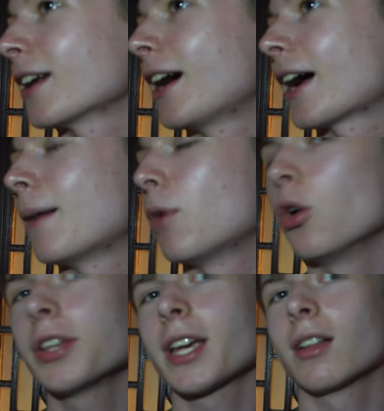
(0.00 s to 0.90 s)
I, I'm
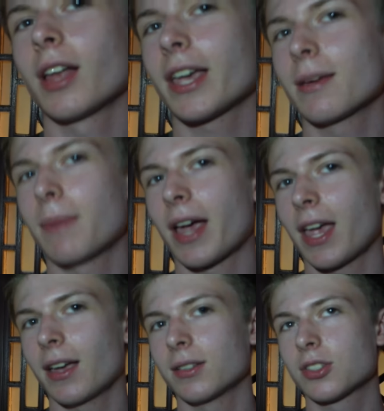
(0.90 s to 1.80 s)
holding a light in my
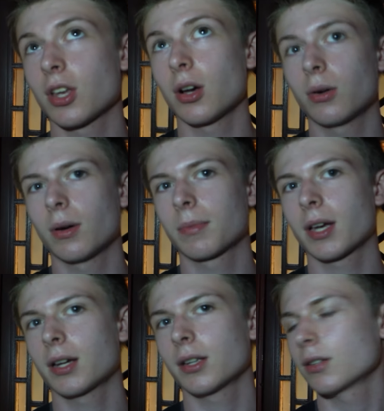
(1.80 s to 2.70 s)
hand, so I'm
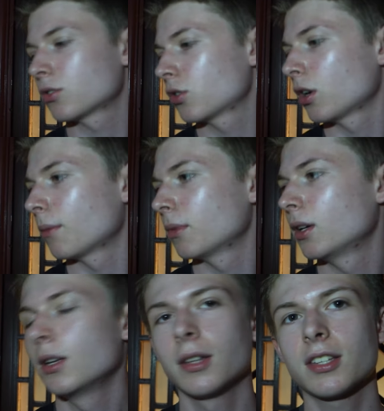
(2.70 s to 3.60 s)
kind of getting screwed up.
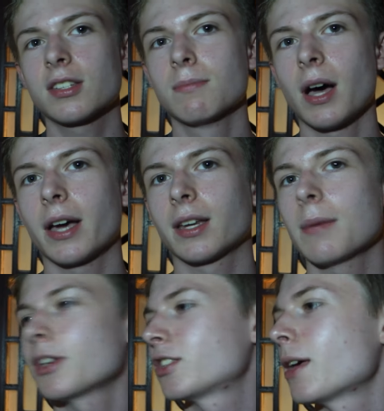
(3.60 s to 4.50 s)
This is mine. Give
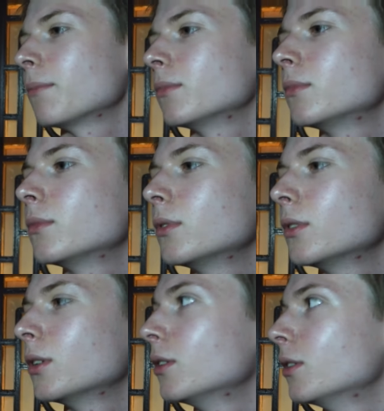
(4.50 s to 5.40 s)
me a sip.
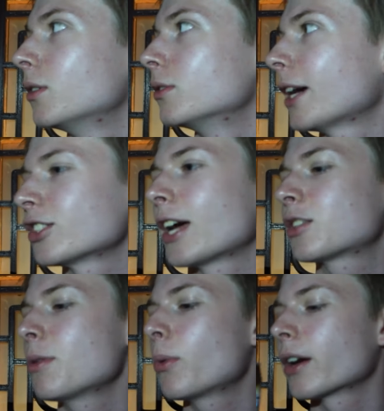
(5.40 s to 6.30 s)
Not, not
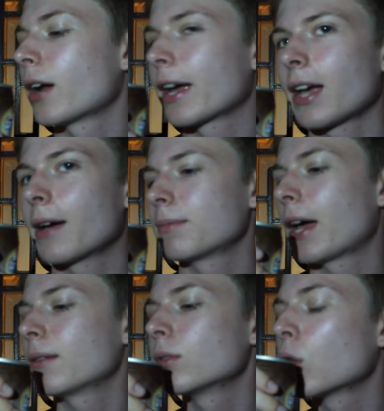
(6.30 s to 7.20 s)
to be weird. I, I, I...